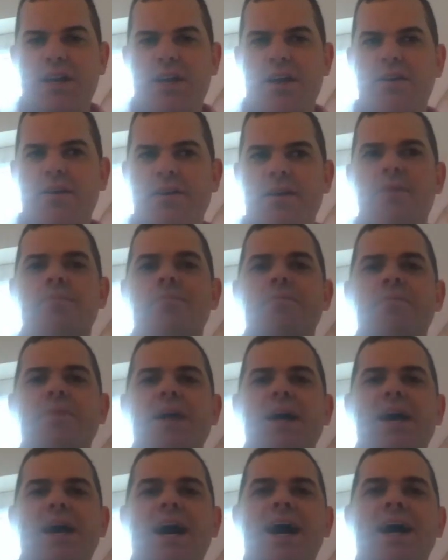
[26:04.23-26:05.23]
know
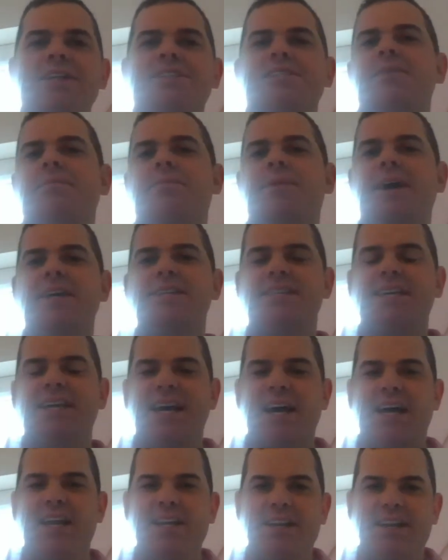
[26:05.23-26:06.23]
actually placing
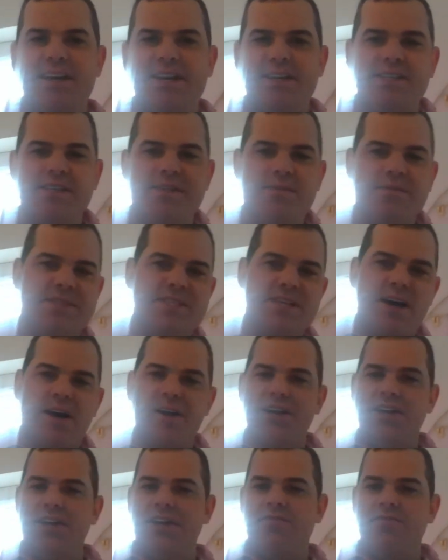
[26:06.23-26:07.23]
candidates and
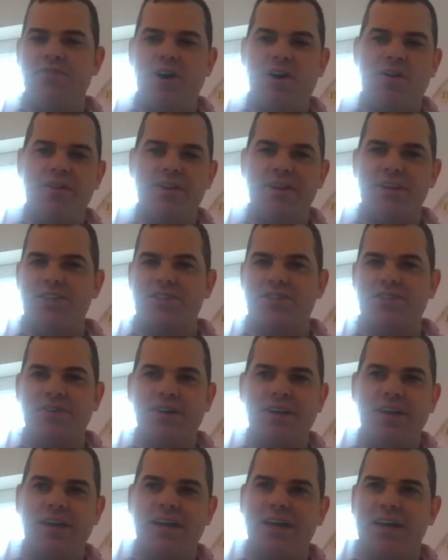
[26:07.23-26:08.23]
starting a new role and
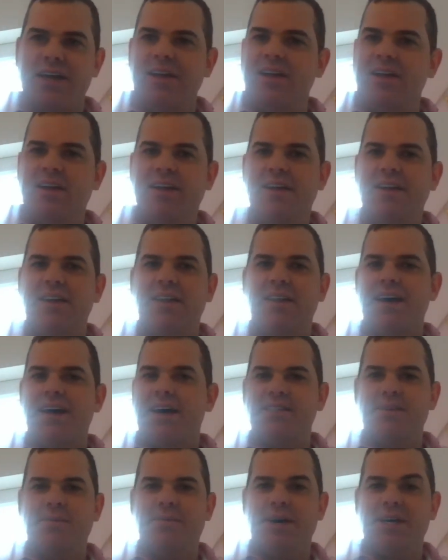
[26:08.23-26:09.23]
enjoying it,
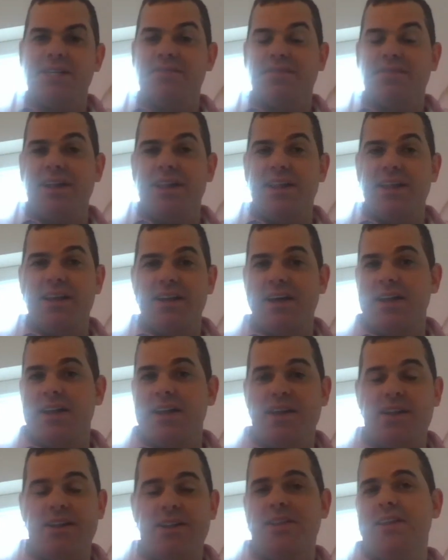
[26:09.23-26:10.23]
that's the best feeling.
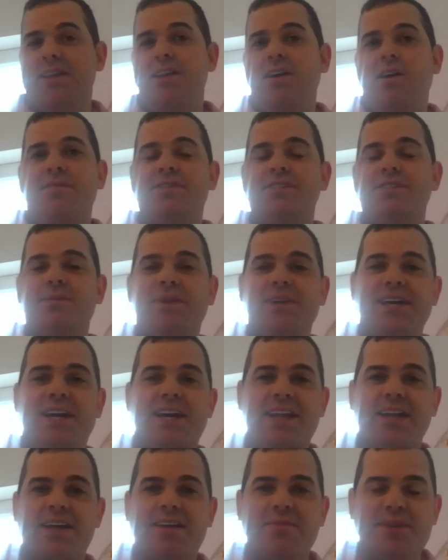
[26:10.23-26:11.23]
And obviously when you
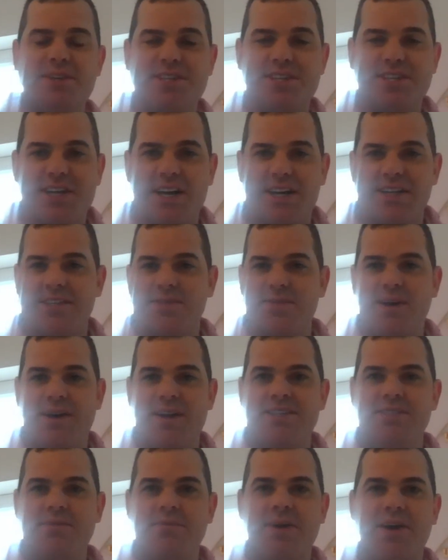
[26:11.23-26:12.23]
get the commission checks as well,
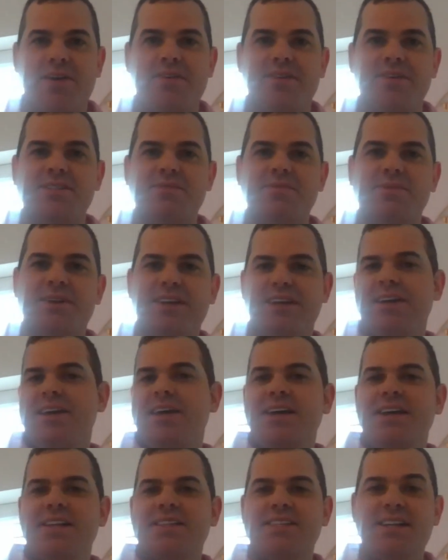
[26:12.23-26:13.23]
that's a bonus. But
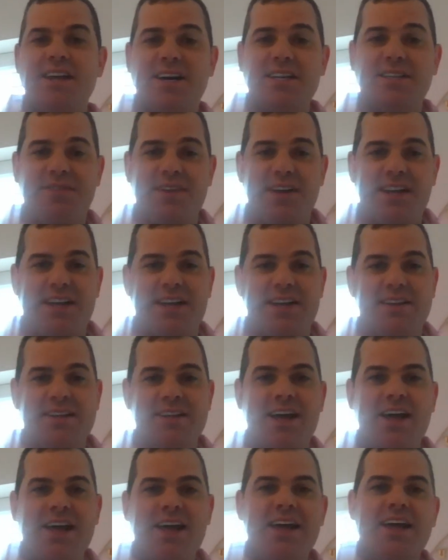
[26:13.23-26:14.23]
it's a nice feeling
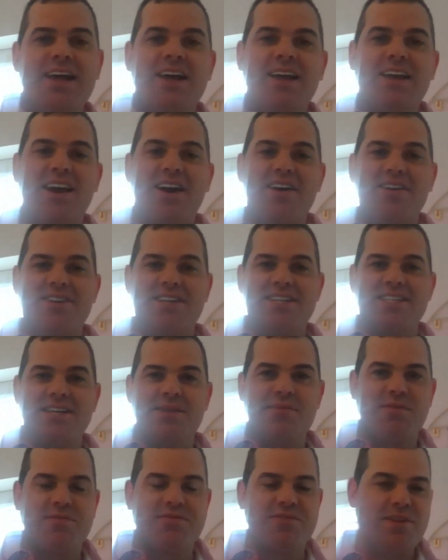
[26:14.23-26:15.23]
coaching
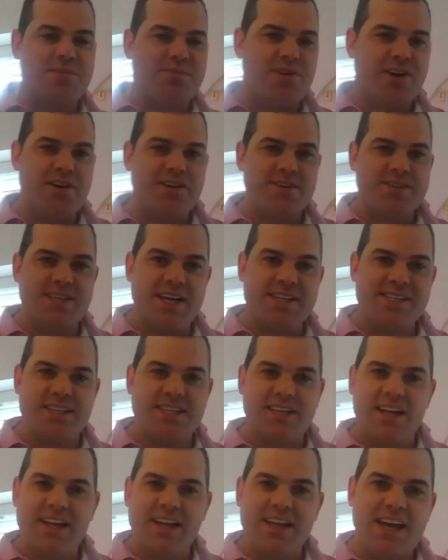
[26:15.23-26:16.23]
someone through the process
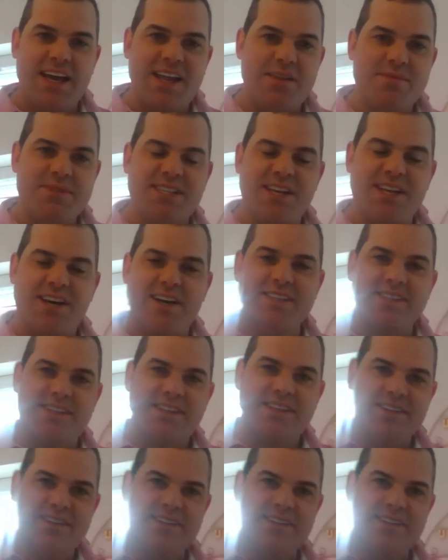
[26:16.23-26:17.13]
and getting them started.